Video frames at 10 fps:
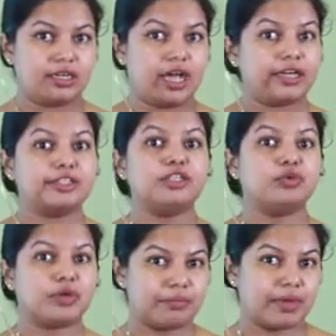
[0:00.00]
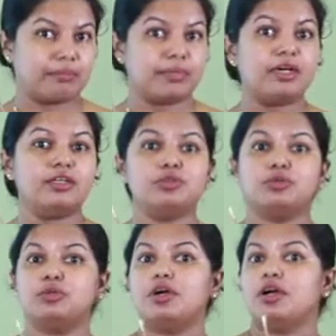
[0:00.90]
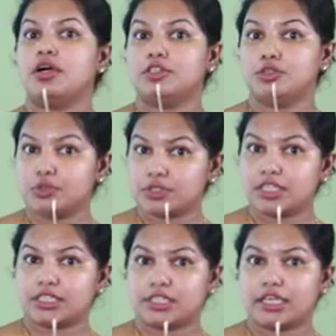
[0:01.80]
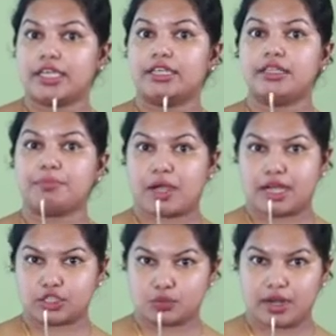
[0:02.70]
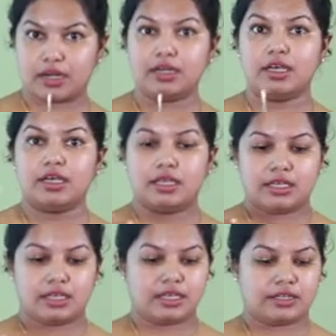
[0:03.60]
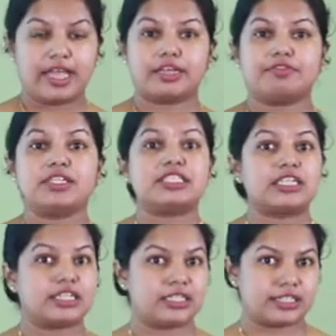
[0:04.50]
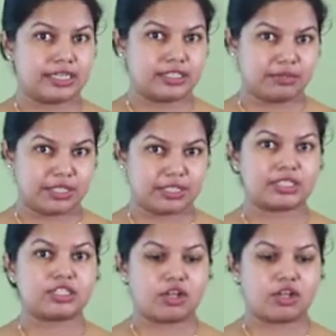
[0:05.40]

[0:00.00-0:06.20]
I think you remember you used the stick in the part 1 that was 30 centimeters